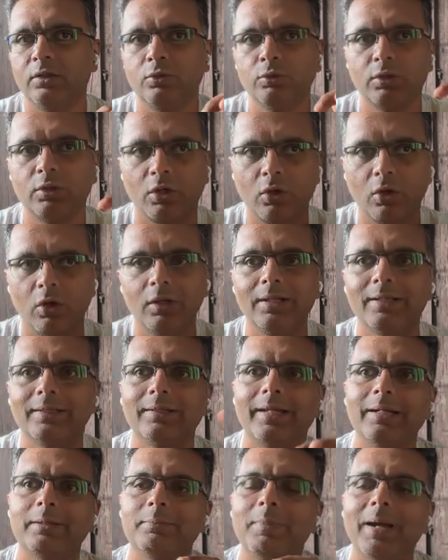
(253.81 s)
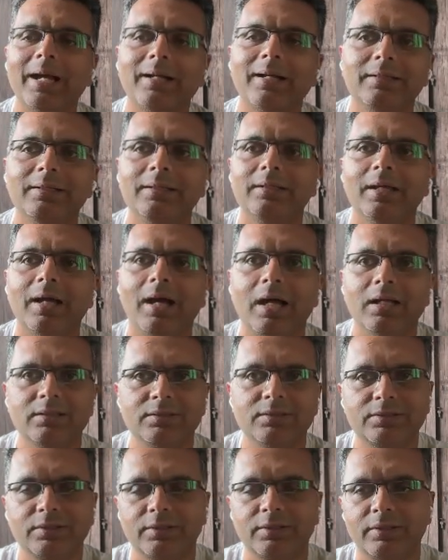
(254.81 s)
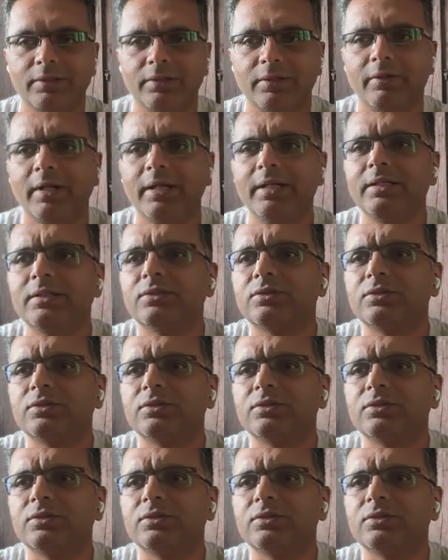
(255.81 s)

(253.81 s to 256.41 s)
to the call and get back the answer, right?